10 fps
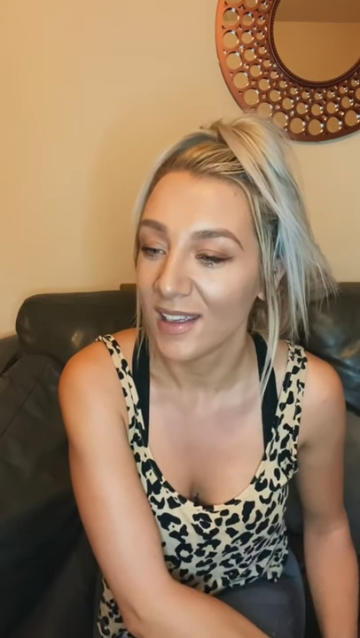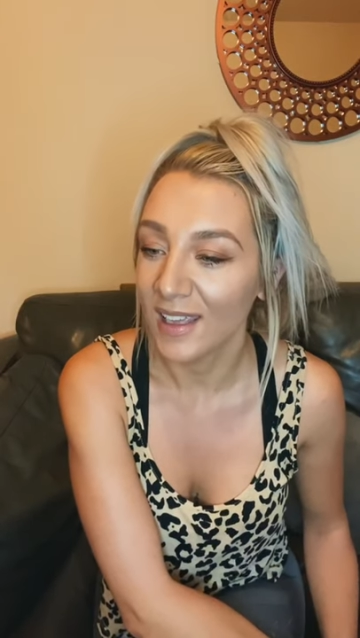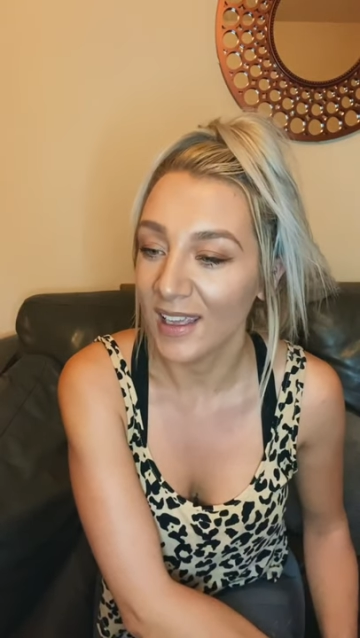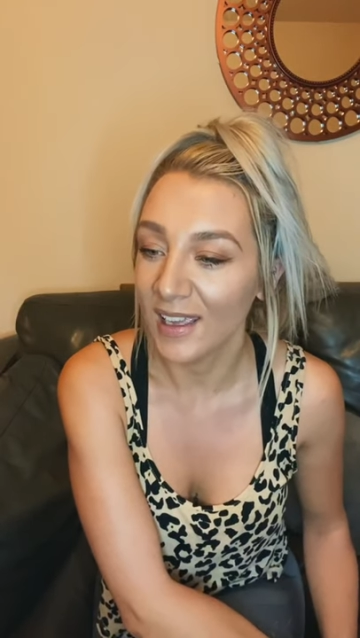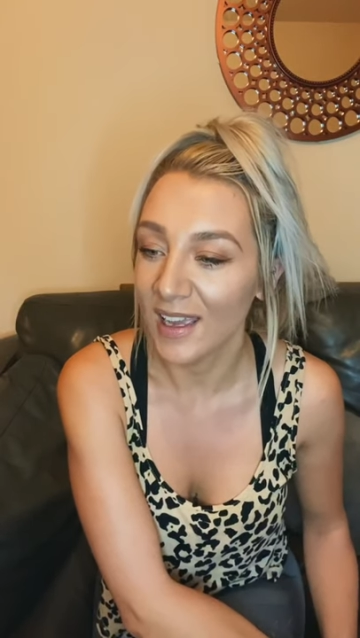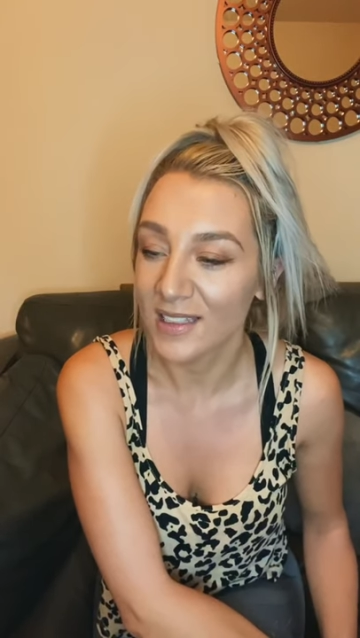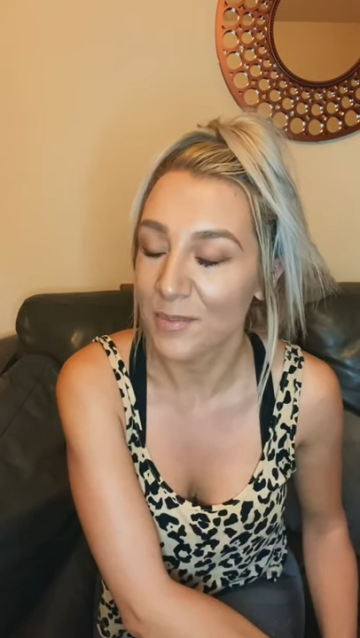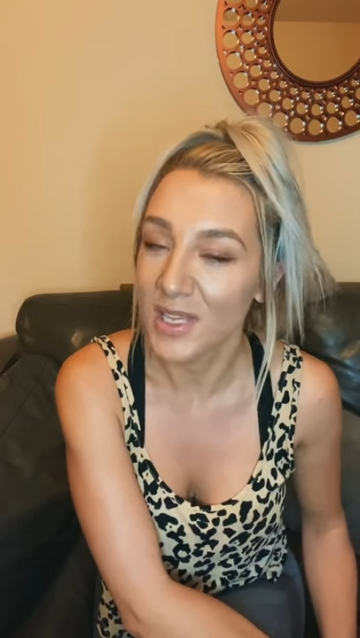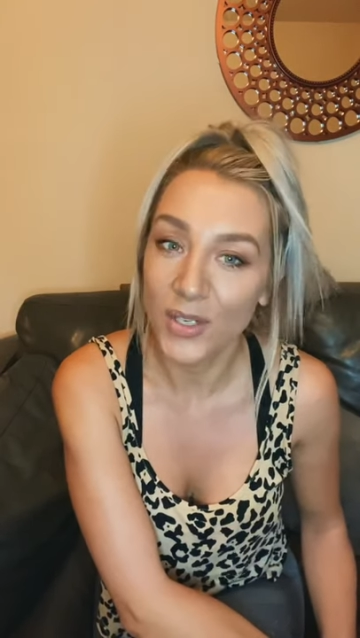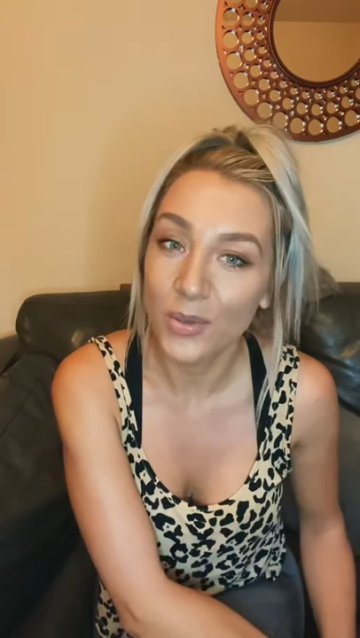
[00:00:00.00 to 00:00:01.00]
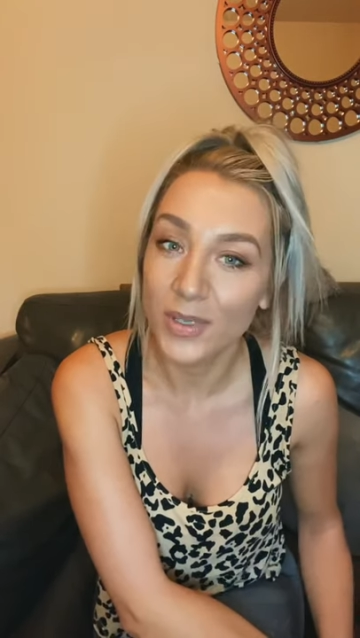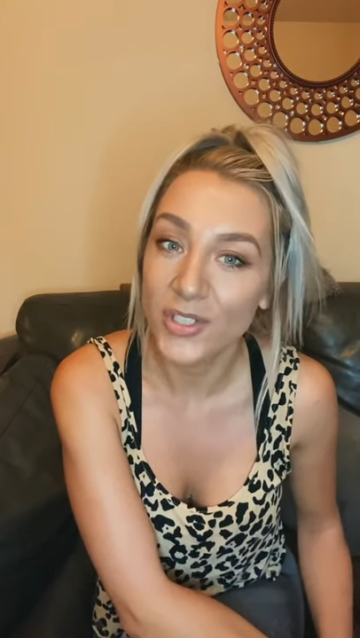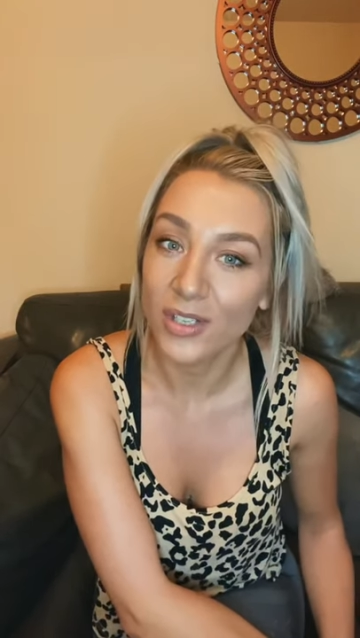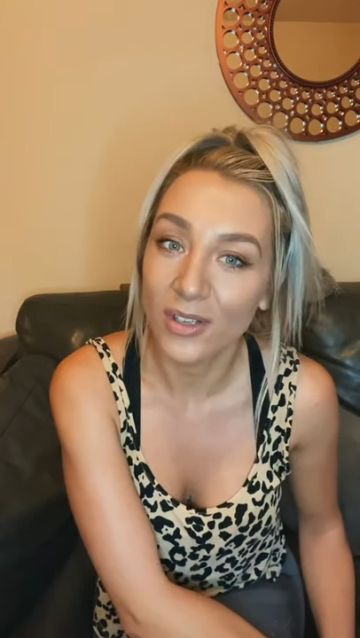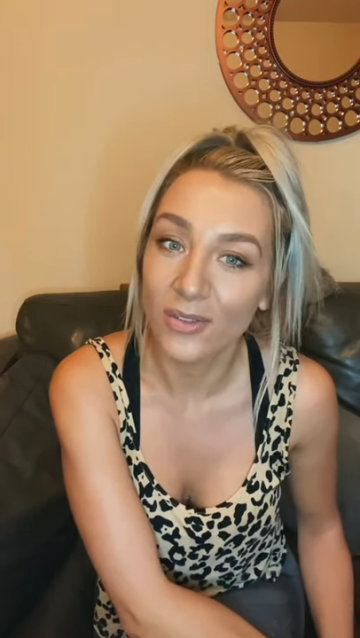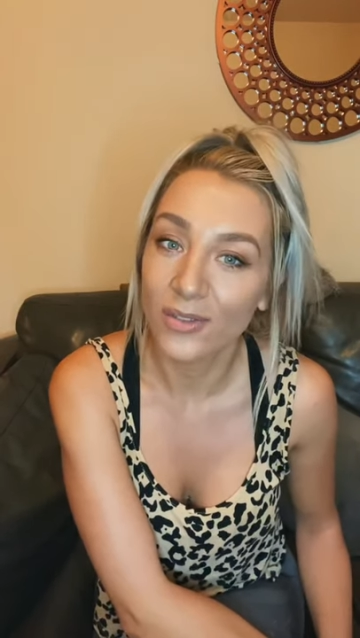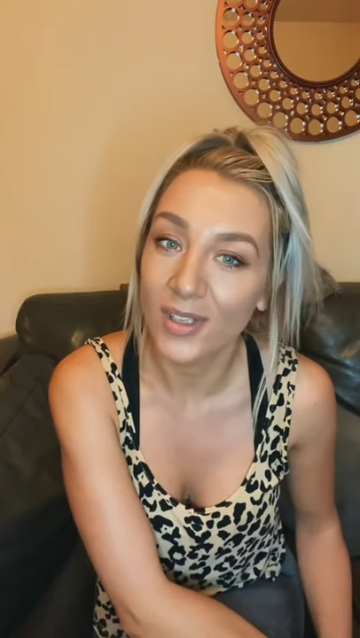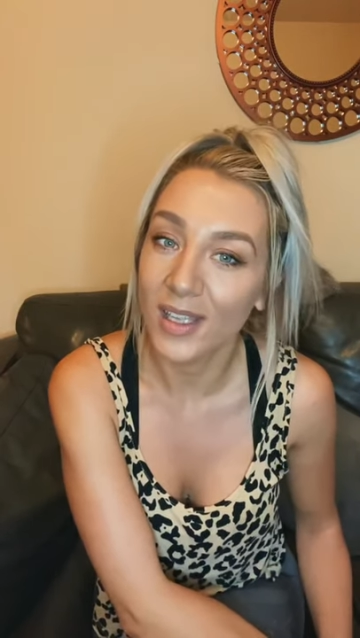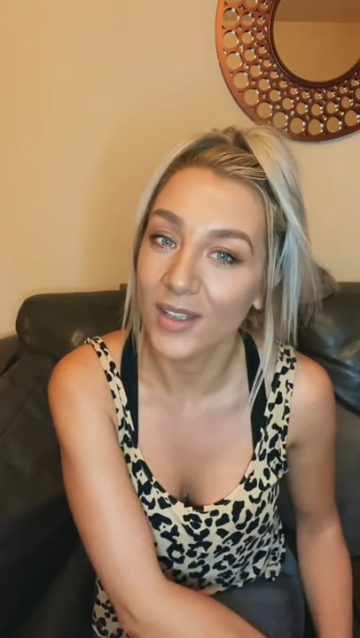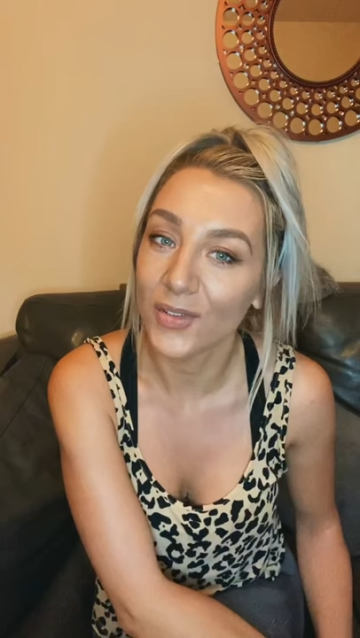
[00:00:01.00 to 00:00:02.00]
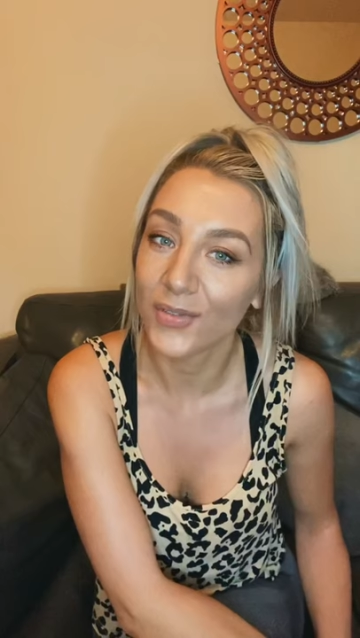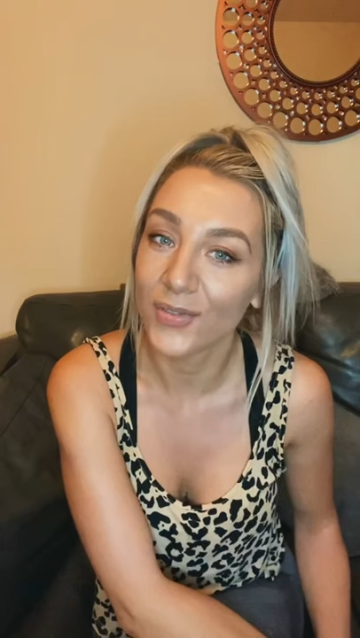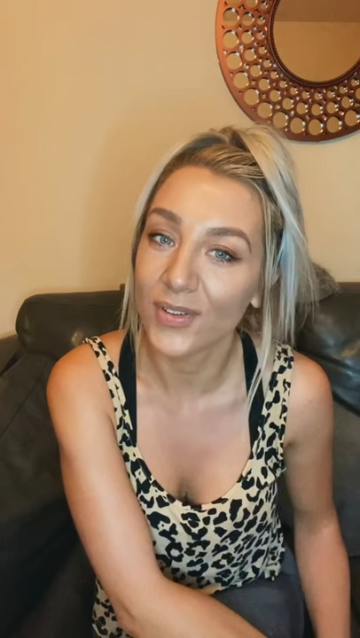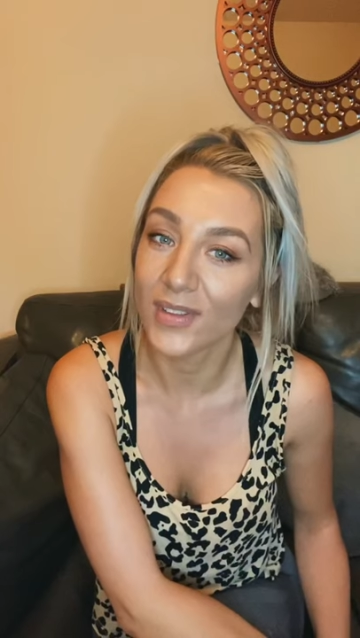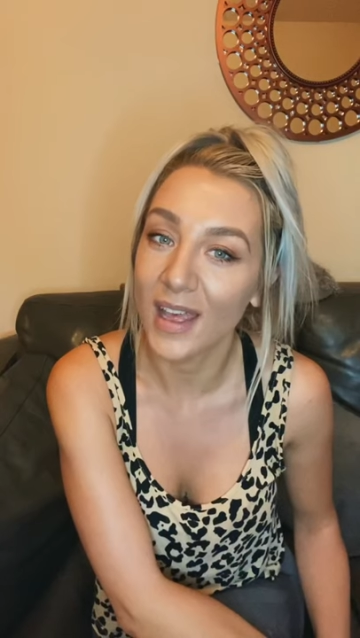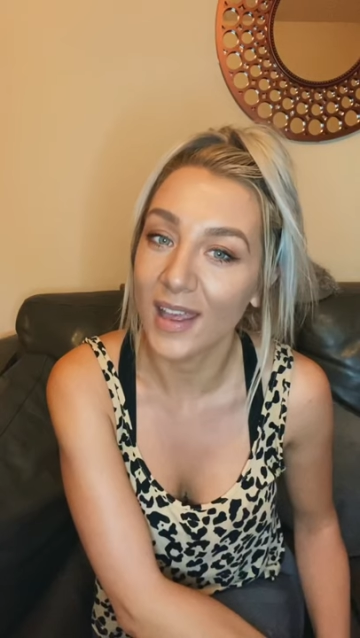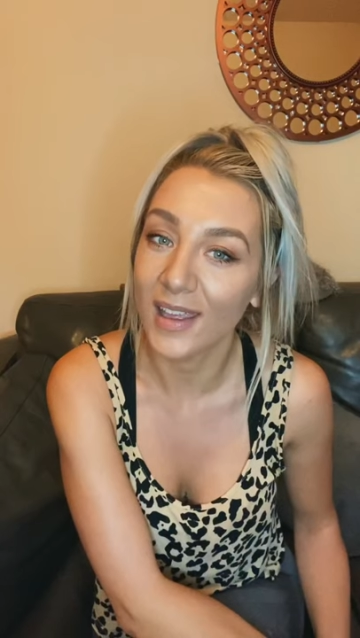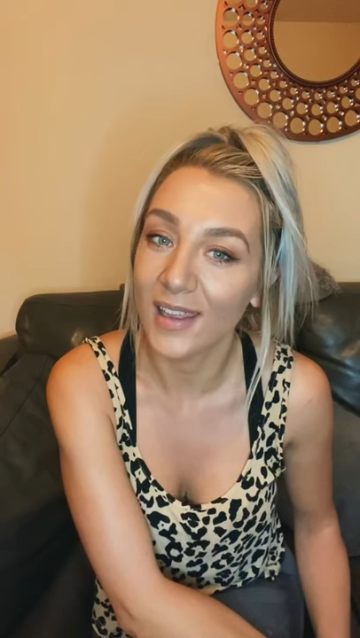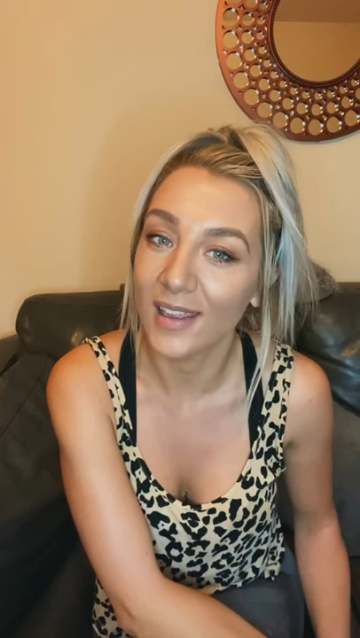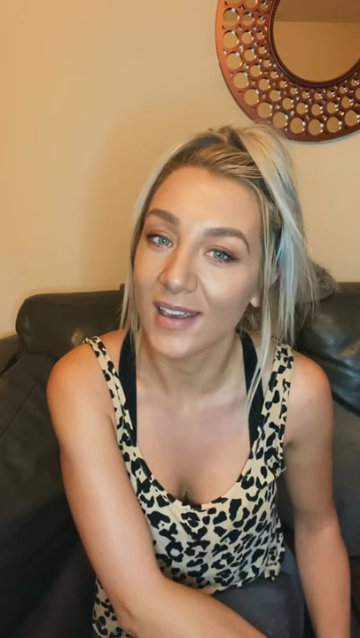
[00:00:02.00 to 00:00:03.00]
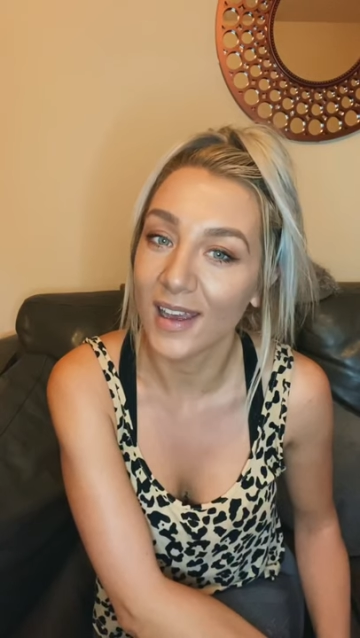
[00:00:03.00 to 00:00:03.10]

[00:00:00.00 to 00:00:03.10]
it as a medical issue if they